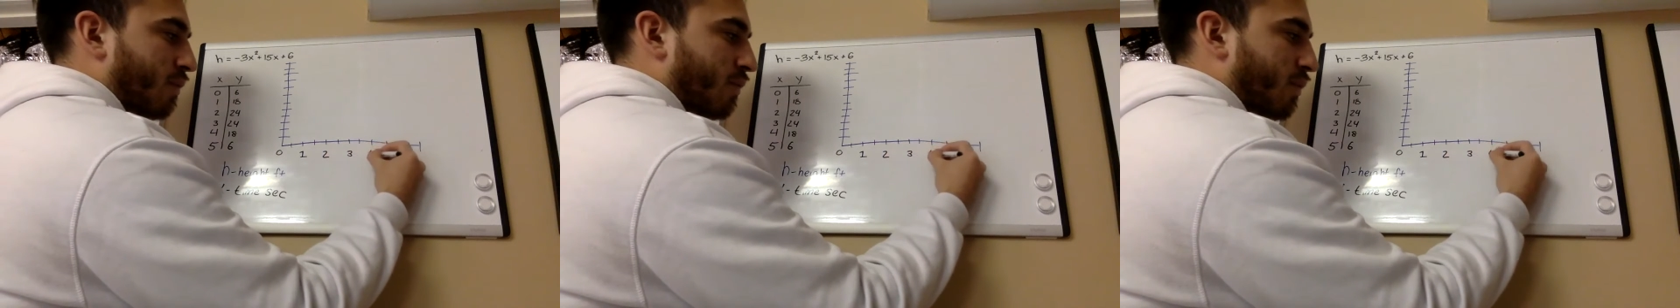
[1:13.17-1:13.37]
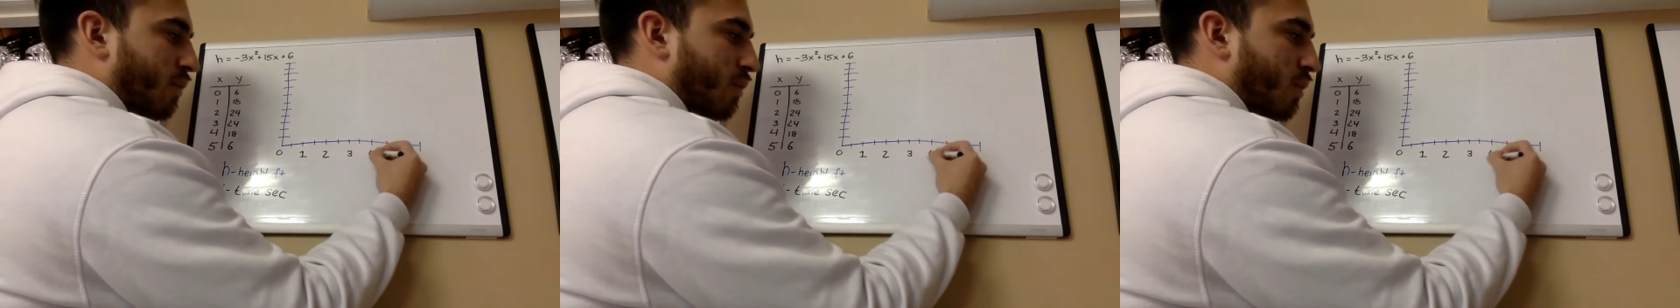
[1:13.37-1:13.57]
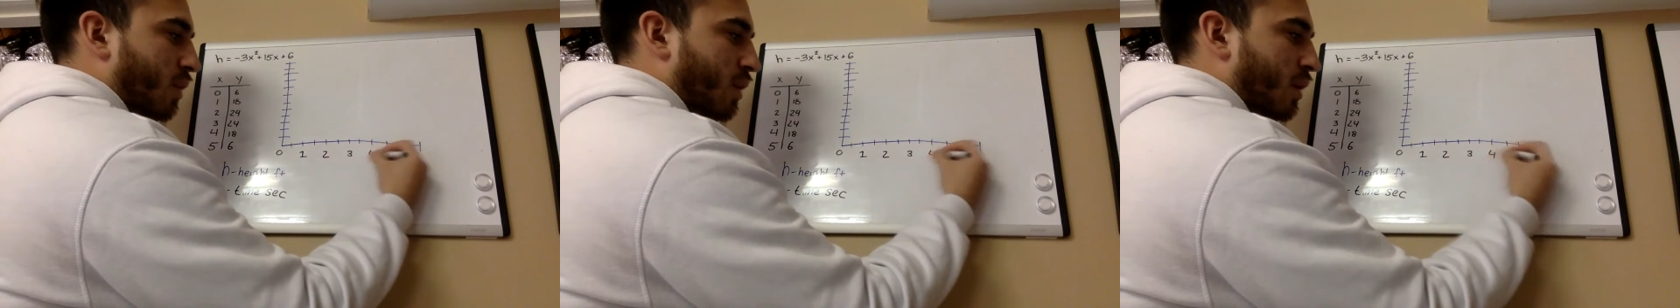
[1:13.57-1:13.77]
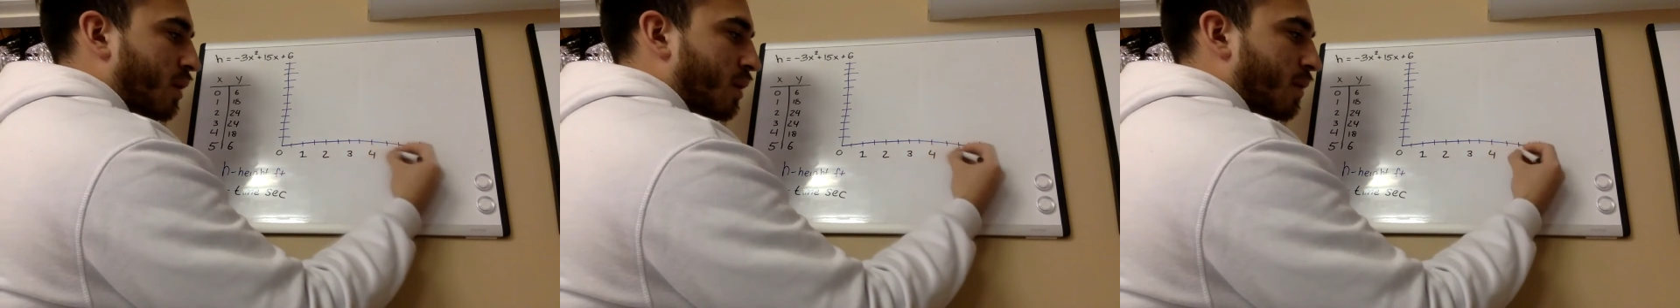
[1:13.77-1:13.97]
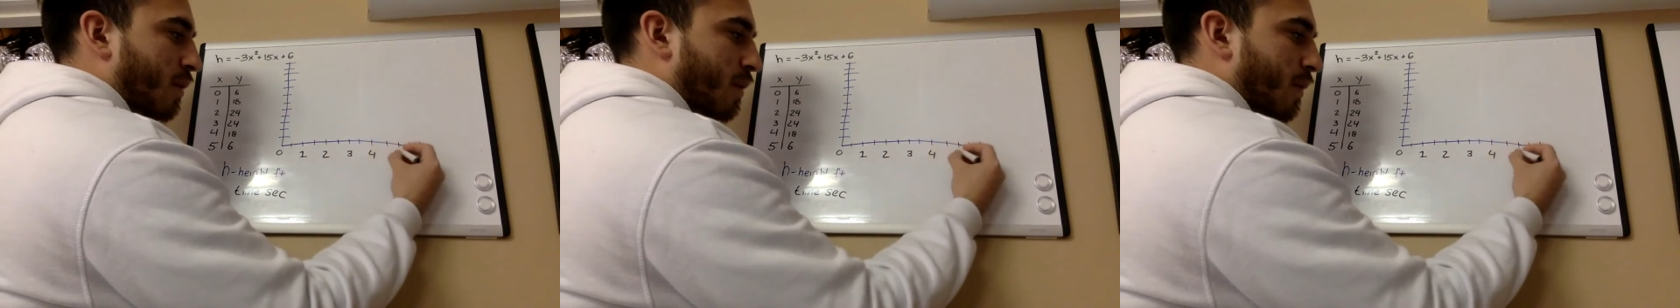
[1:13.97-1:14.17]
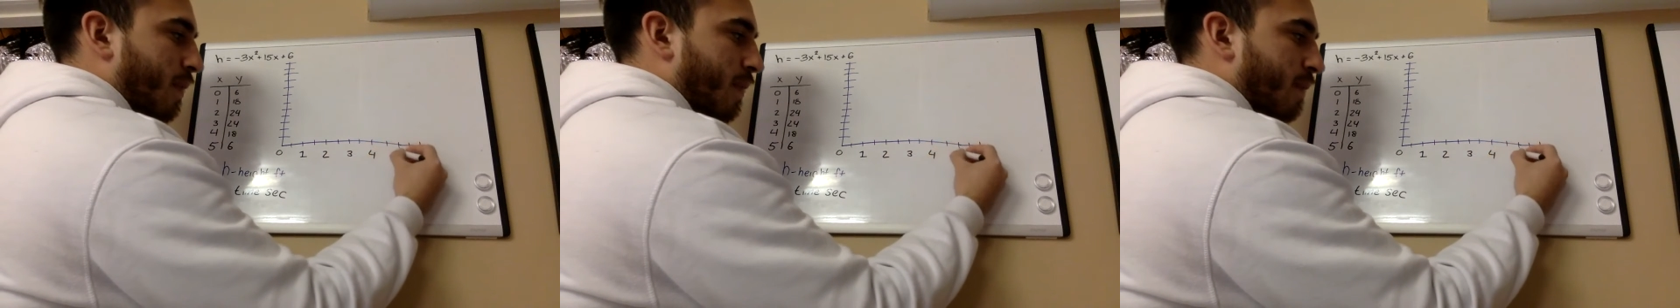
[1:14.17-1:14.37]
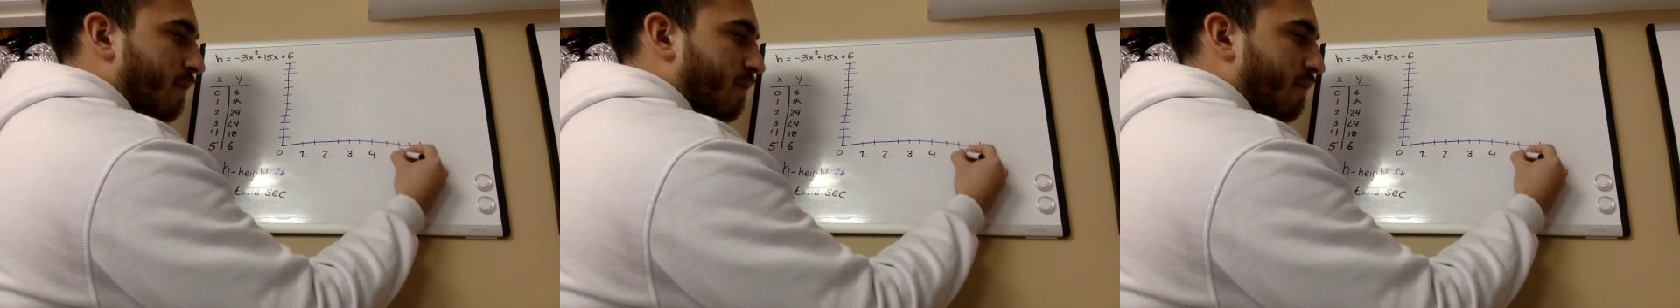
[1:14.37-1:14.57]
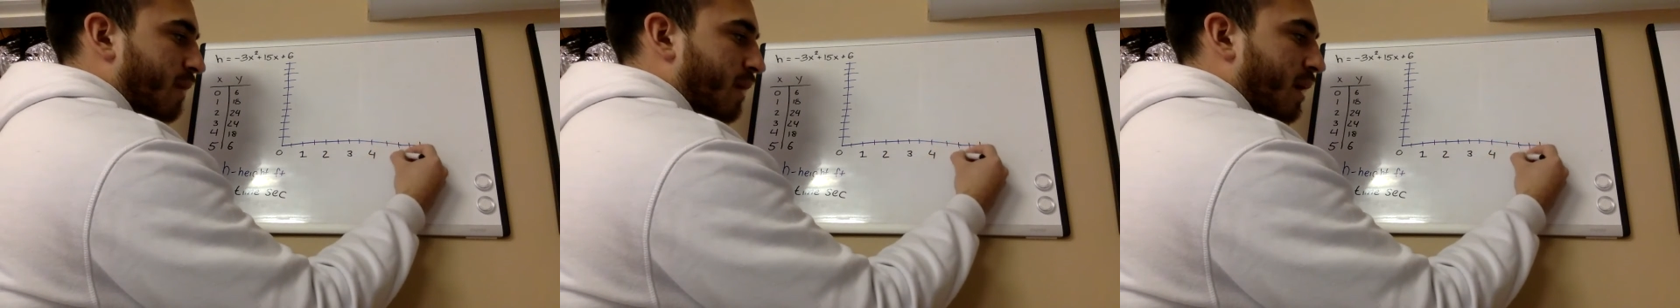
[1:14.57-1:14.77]
4,
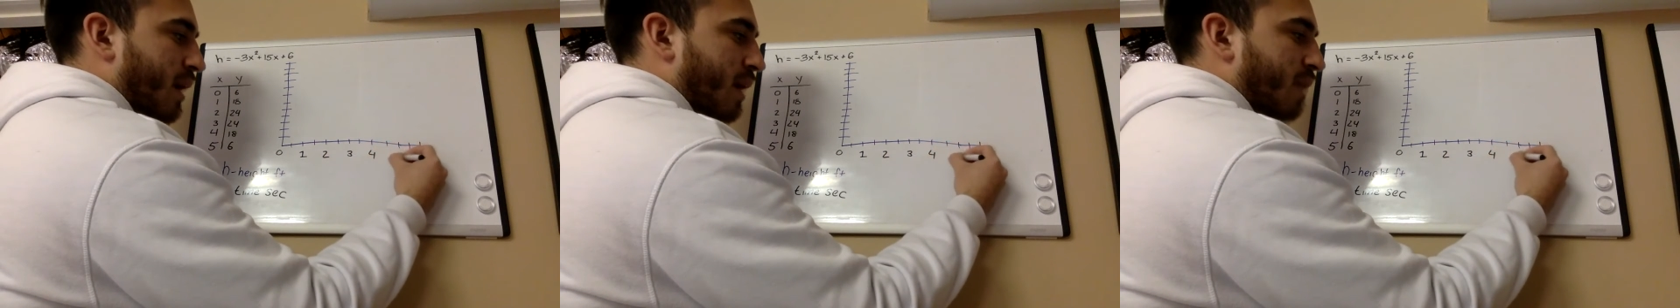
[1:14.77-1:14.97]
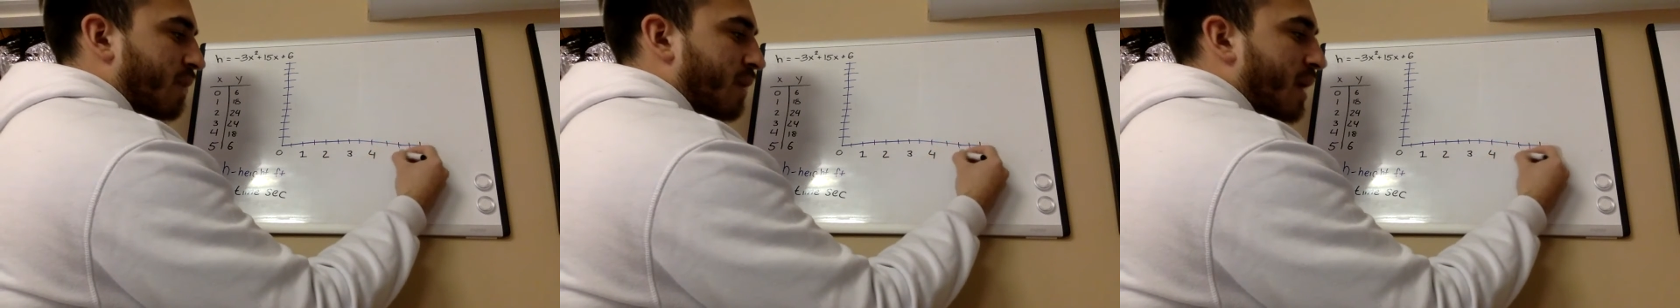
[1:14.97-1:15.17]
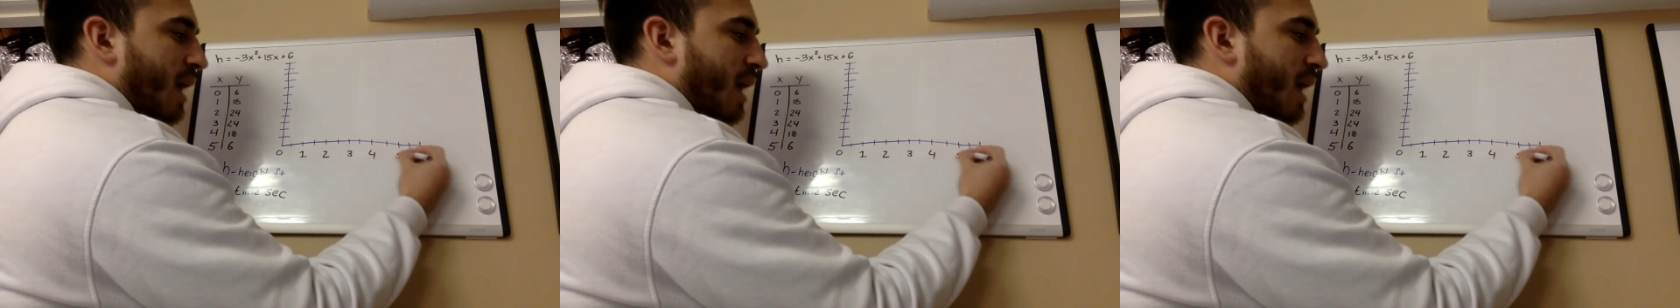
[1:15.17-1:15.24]
5.